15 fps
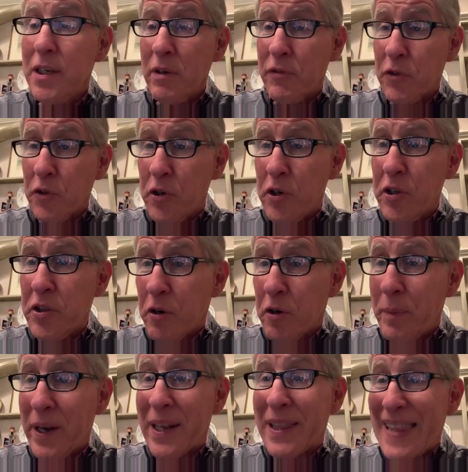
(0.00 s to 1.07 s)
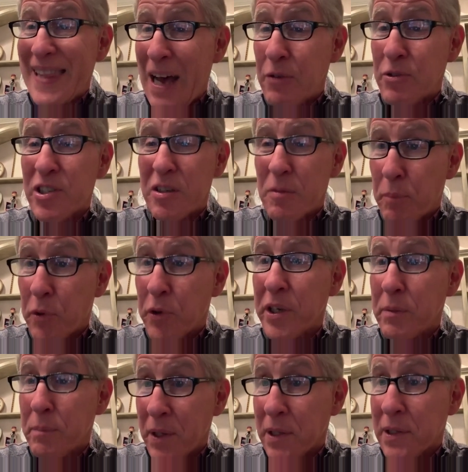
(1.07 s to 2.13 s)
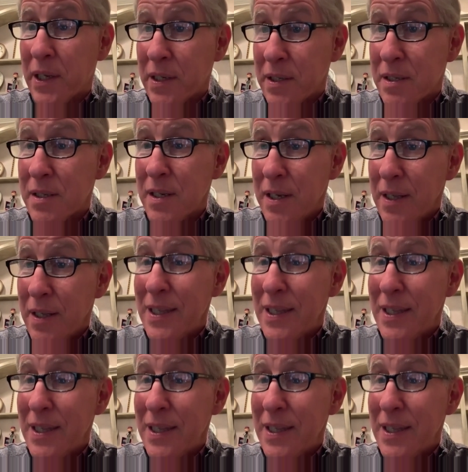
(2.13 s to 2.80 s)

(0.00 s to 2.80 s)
We've learned there are about 1,000 burning buildings.